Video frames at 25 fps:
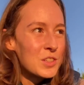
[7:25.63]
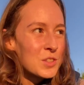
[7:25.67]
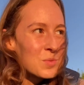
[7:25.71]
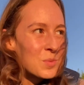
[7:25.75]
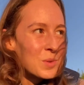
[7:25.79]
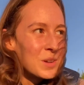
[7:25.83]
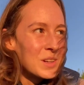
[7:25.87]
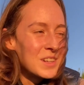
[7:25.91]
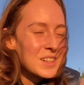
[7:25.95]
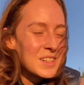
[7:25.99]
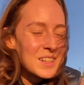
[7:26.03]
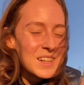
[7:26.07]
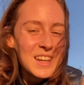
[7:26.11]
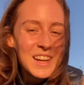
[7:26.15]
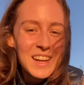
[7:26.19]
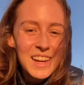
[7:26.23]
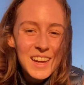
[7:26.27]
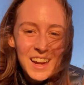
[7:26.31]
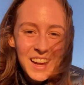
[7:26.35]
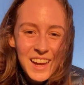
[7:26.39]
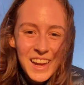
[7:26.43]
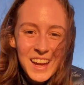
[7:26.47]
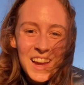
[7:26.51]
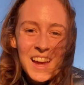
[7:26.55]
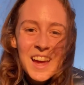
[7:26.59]
went.
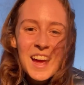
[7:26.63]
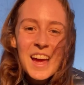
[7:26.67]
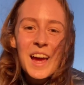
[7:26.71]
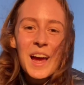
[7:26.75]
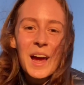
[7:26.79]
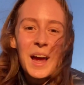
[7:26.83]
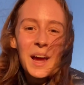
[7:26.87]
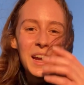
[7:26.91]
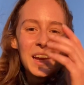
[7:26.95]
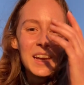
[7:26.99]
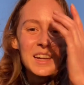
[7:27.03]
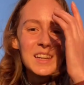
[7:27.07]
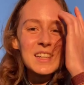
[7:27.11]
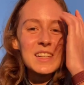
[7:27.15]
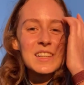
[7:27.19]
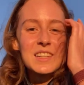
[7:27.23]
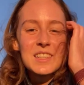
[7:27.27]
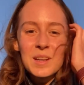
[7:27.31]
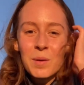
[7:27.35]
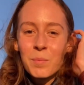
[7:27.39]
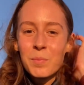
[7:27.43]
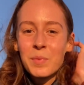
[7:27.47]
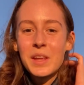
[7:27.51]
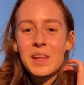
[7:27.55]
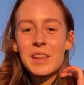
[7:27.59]
it is
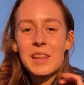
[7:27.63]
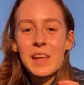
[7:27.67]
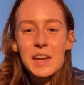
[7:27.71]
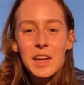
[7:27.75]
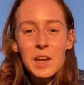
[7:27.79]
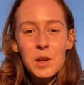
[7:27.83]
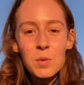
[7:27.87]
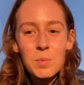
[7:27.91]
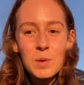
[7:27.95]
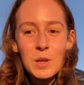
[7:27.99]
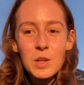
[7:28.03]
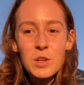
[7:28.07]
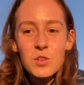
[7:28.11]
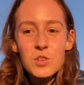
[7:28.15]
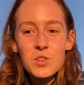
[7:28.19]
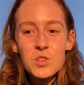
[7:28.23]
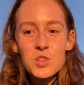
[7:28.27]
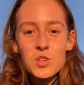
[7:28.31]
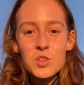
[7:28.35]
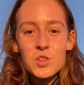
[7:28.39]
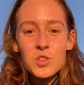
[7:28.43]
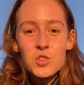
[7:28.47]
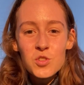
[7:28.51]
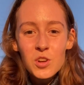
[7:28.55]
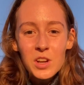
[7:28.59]
something that can be used to
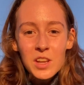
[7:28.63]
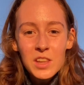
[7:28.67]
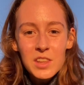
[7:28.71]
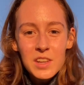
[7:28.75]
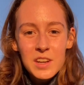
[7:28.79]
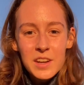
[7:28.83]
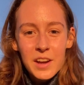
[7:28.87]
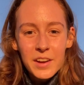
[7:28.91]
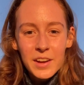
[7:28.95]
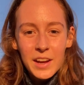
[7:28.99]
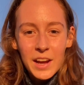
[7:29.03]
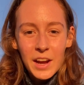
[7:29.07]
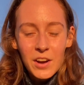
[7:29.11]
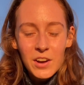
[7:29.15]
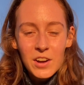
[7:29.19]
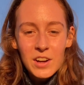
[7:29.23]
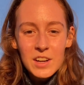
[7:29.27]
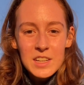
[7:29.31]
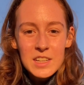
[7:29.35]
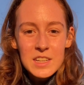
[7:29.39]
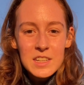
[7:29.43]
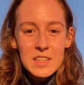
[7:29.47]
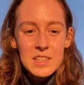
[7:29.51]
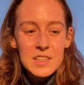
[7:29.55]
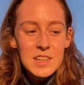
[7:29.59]
strengthen our
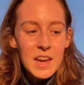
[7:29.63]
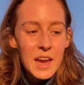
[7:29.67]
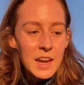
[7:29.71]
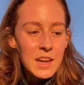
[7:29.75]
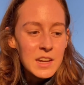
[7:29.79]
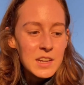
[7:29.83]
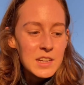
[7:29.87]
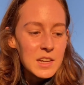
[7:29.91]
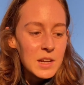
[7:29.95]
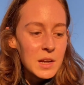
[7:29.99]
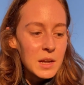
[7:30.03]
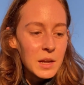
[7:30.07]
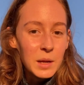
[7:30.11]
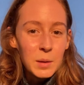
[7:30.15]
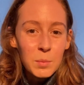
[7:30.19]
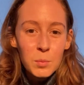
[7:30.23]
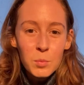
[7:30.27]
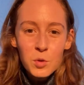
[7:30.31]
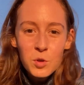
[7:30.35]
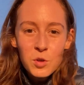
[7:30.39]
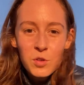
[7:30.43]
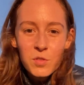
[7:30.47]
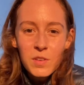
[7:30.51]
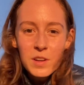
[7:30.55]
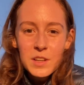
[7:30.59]
characters and
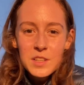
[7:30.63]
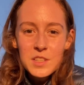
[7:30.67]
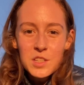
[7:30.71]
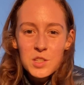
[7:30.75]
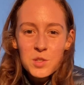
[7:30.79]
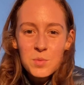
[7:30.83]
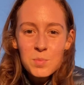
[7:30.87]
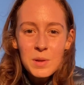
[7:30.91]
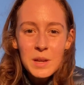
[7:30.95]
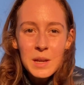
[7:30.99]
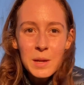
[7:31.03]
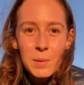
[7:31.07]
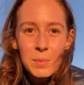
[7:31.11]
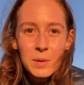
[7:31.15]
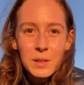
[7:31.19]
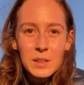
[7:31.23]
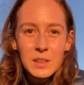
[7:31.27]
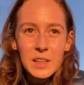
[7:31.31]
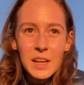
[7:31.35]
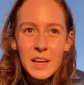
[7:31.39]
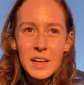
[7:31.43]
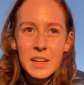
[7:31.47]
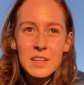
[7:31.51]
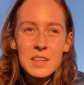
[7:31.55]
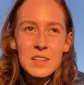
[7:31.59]
improve us as people
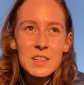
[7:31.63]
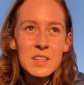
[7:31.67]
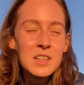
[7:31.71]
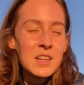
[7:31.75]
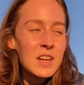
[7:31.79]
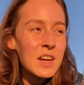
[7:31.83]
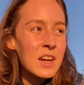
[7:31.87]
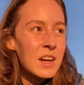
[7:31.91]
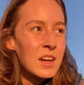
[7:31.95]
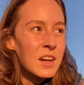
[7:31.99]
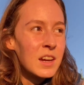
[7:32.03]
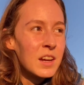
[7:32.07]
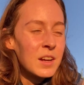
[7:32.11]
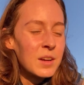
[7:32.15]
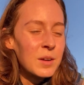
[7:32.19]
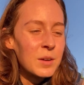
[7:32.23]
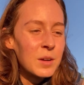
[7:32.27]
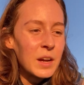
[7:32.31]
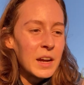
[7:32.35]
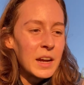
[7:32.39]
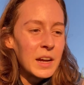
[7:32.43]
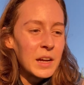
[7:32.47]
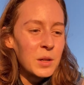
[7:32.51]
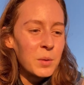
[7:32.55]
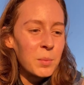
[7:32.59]
and
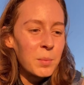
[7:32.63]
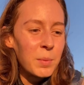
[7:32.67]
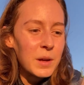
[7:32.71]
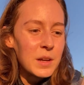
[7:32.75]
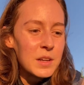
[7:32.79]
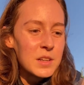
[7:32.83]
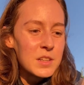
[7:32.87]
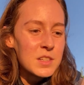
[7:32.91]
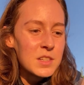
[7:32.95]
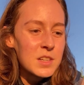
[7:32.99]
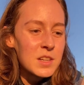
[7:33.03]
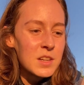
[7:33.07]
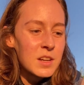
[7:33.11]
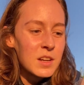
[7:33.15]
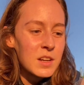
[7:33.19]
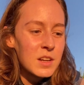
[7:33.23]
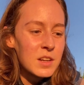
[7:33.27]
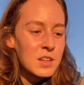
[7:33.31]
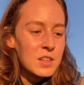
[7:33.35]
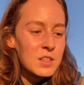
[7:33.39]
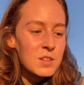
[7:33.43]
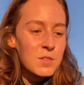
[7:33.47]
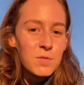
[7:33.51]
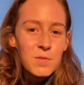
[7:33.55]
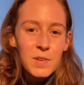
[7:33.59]
help us
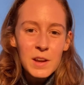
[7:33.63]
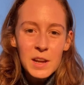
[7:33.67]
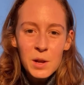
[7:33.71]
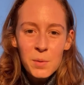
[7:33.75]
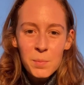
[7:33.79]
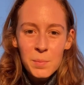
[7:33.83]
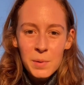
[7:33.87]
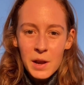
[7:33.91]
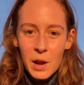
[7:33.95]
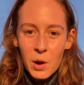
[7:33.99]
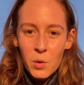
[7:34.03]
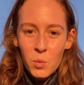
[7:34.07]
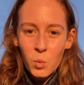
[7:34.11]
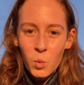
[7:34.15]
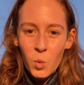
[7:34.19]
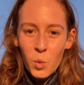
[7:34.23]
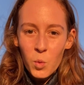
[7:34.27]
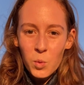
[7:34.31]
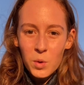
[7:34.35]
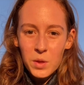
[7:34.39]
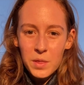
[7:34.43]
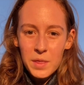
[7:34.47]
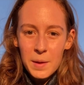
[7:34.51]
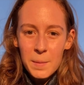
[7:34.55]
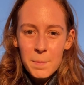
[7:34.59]
develop in our walk with
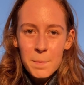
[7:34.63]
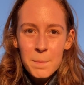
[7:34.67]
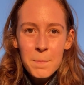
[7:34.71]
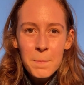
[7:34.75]
Him.